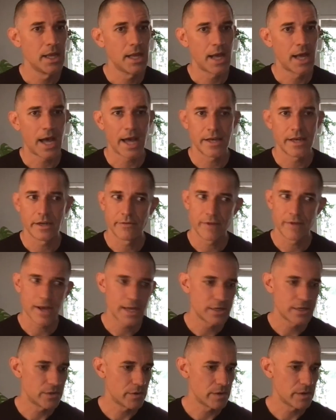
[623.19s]
I never
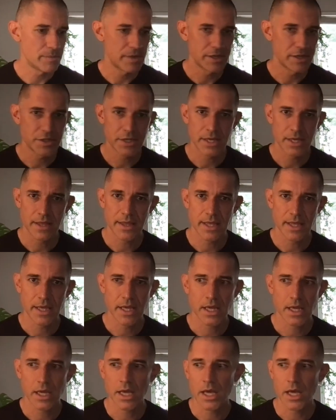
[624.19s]
had to repitch
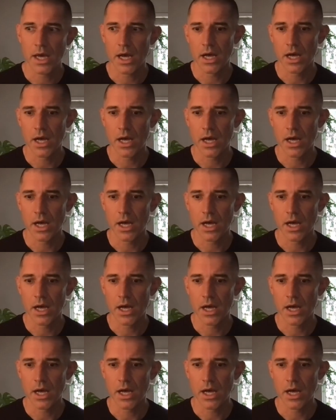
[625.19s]
anything.